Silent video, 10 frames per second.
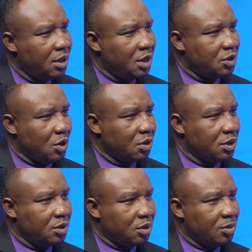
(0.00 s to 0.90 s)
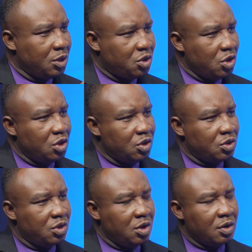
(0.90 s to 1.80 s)
has done and some of the
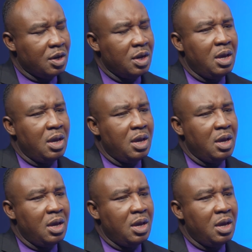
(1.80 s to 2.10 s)
changes there.